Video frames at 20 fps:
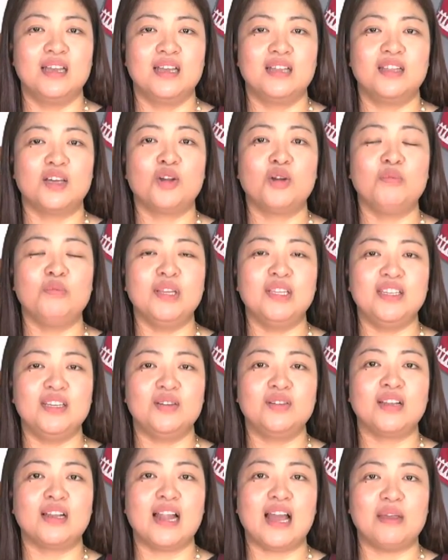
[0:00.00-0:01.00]
the Committee
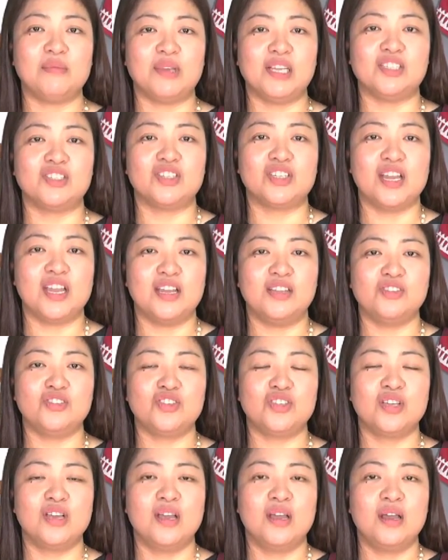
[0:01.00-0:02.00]
on Climate
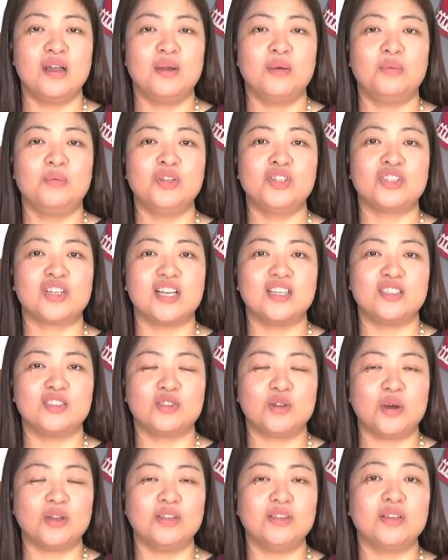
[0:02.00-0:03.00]
Change, which I
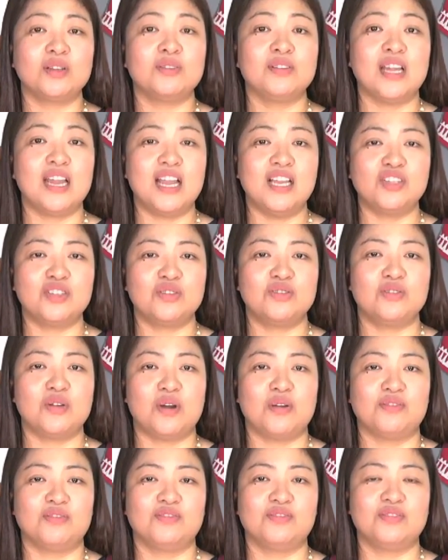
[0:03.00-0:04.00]
sought the creation
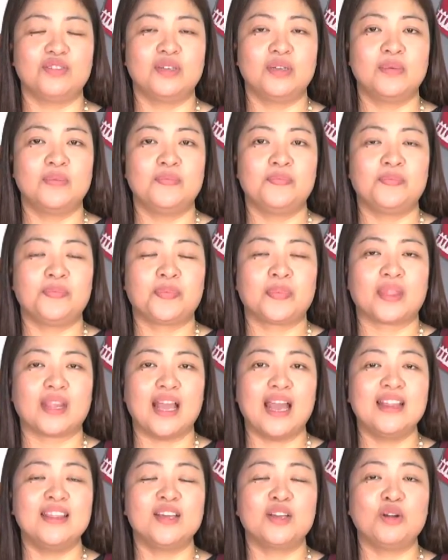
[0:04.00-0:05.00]
of,
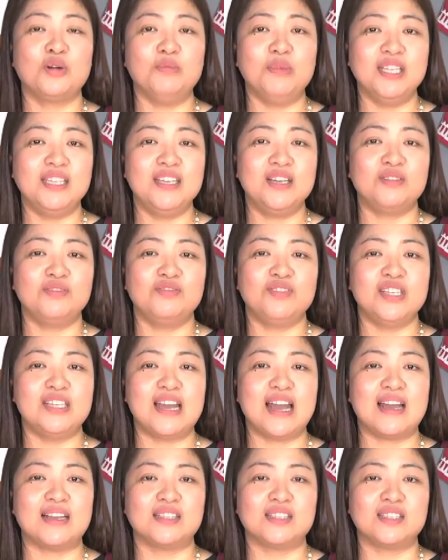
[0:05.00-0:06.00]
and the Committee on
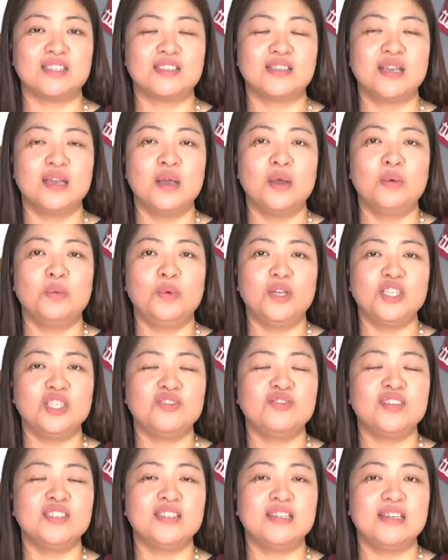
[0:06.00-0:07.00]
Finance,
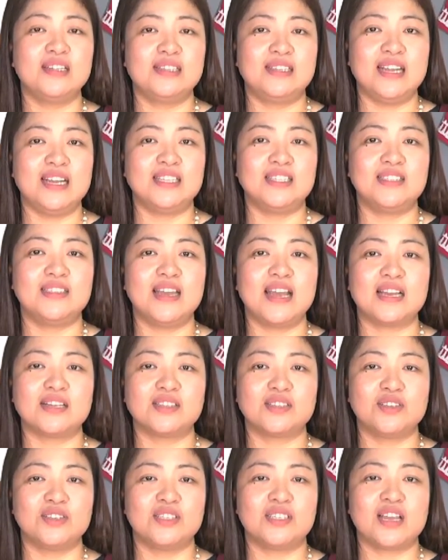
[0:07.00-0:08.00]
which facilitates the
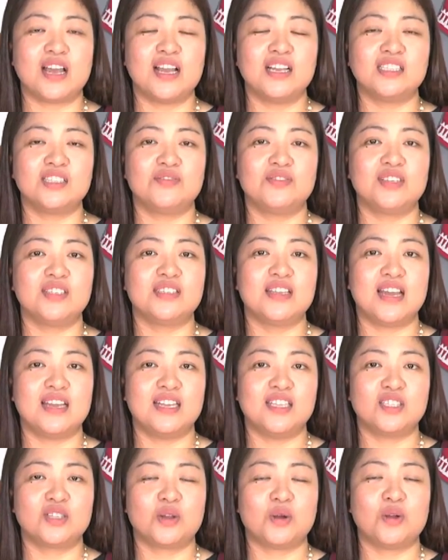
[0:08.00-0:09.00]
exercise of the
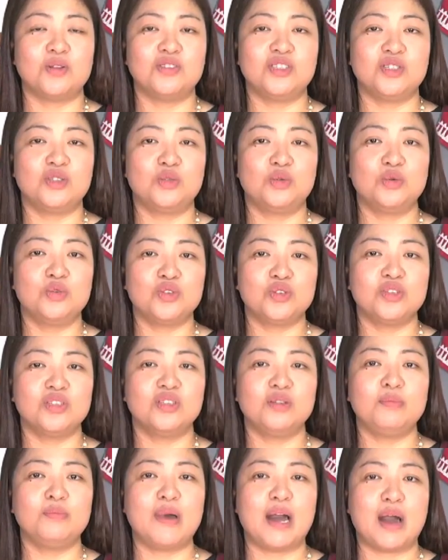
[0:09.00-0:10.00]
Senate's
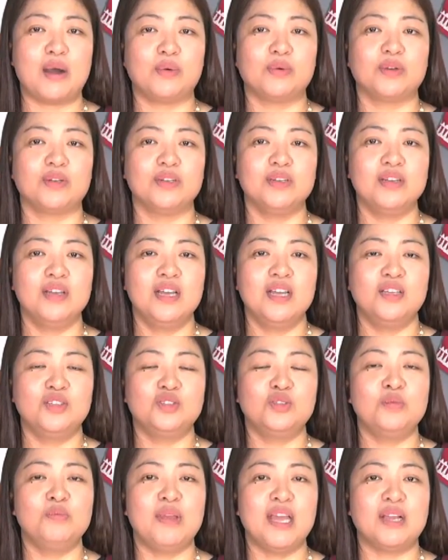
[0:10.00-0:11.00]
constitutional power
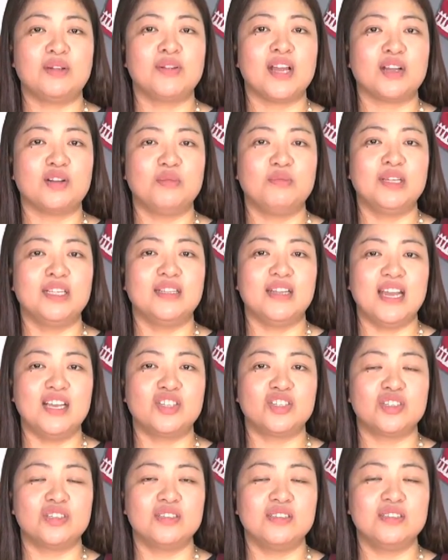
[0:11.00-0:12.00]
to make
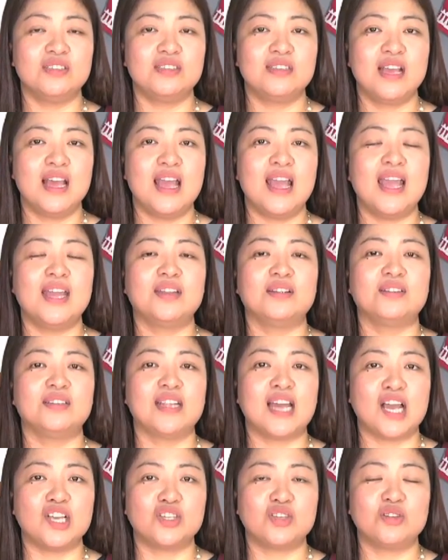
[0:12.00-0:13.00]
recommendations in our
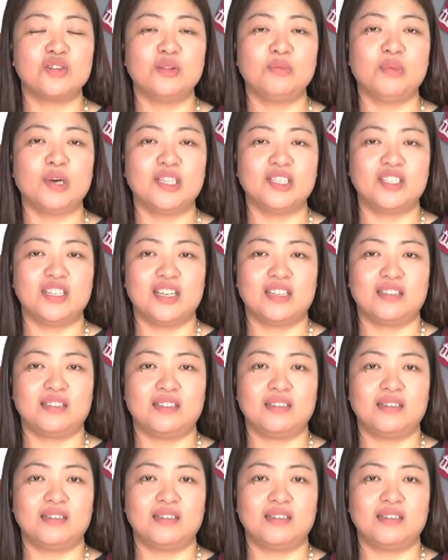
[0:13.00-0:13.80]
national budget.